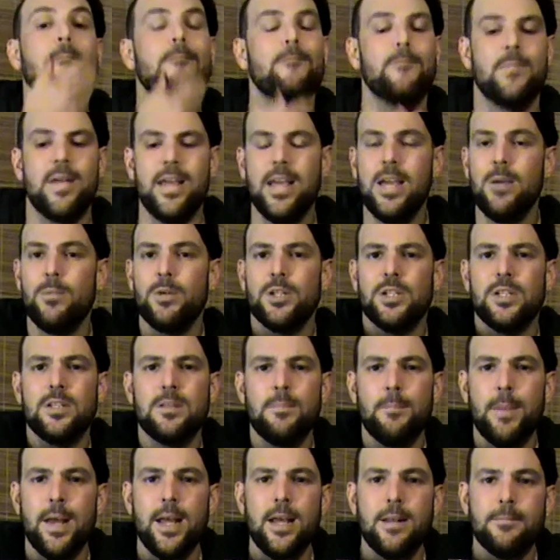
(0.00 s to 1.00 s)
Yeah, which isn't
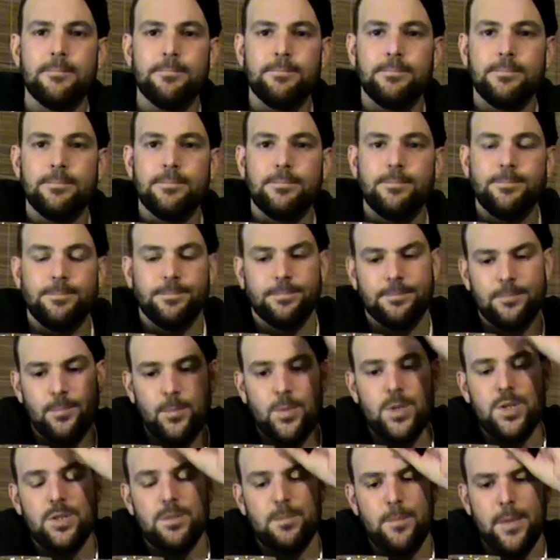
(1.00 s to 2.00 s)
bad
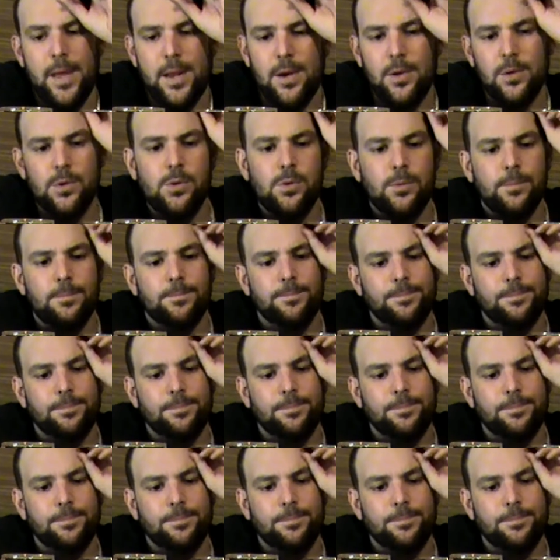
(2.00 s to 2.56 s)
at all.